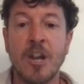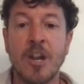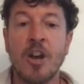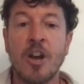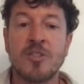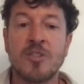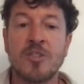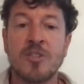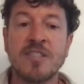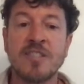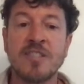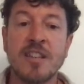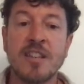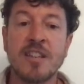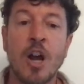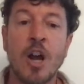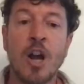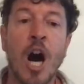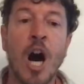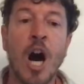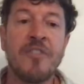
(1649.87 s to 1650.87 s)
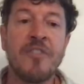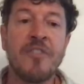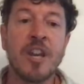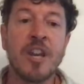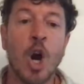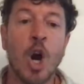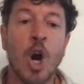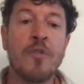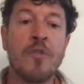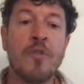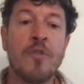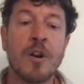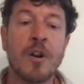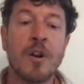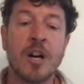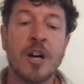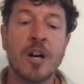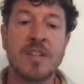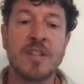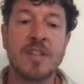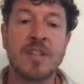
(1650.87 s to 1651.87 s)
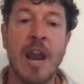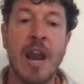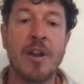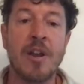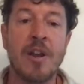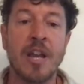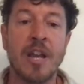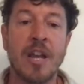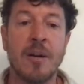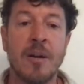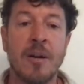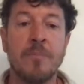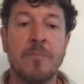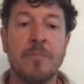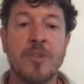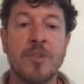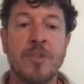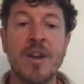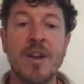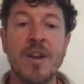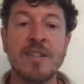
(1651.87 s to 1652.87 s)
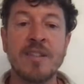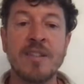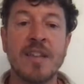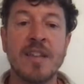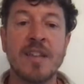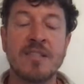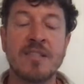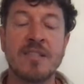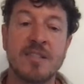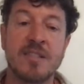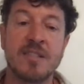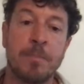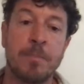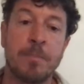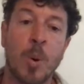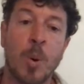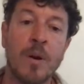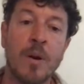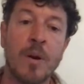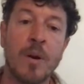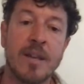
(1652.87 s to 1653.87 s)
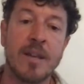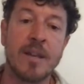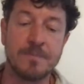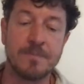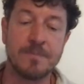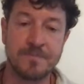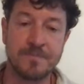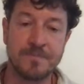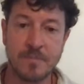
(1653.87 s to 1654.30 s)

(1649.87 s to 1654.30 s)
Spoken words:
So this is an often overlooked area. The reason that this is important